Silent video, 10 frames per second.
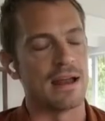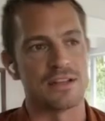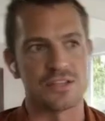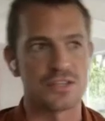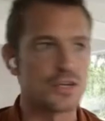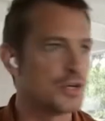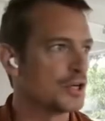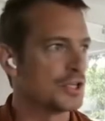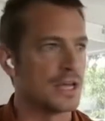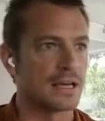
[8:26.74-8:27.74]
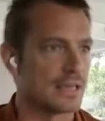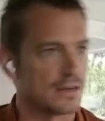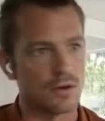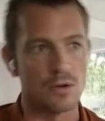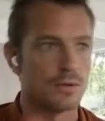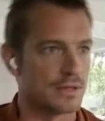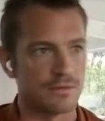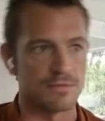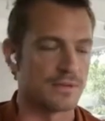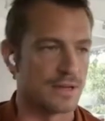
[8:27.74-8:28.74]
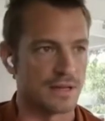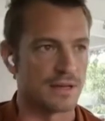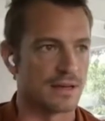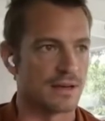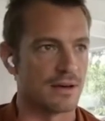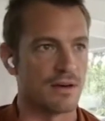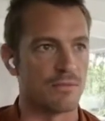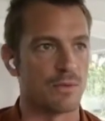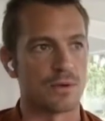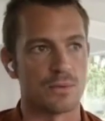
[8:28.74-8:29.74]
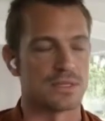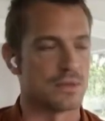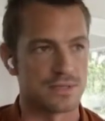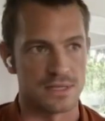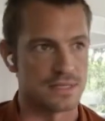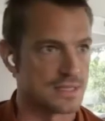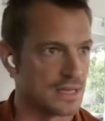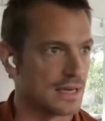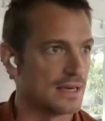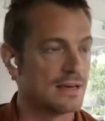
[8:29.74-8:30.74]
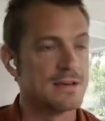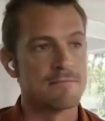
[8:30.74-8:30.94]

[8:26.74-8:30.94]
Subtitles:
I just could not get a hold of what it was I was going to say,